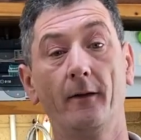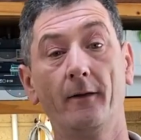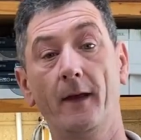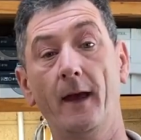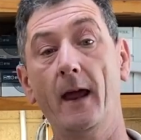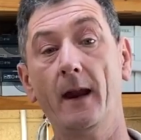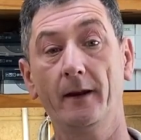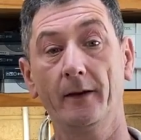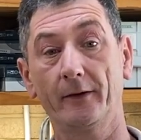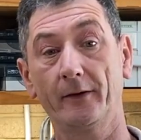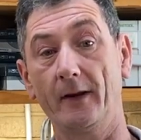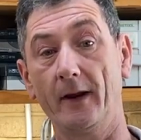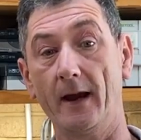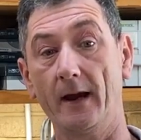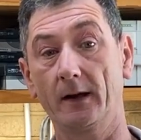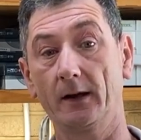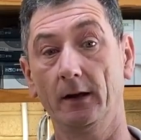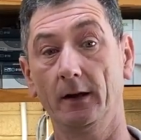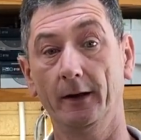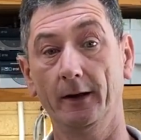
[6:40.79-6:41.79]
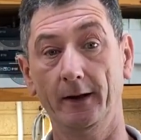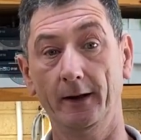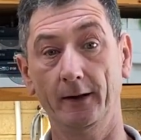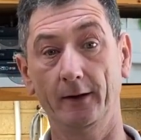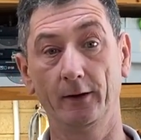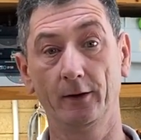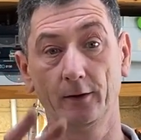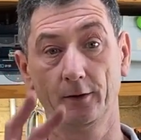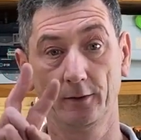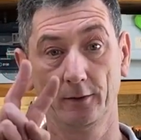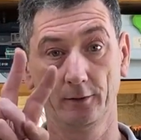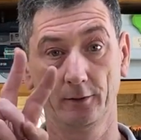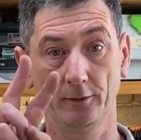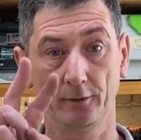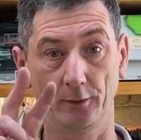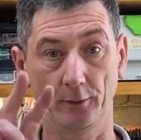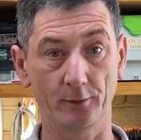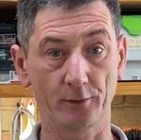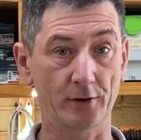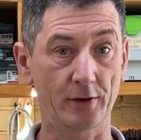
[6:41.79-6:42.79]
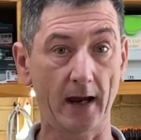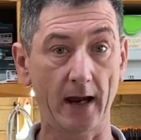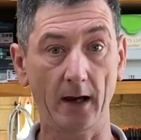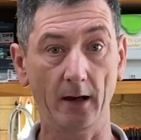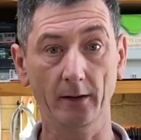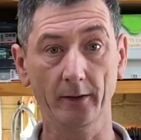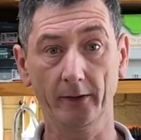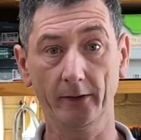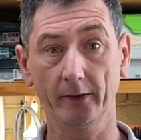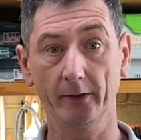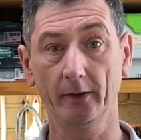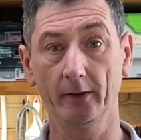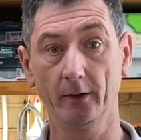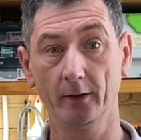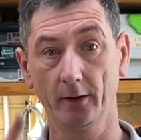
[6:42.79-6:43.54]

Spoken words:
That has now cleaned 2 showers,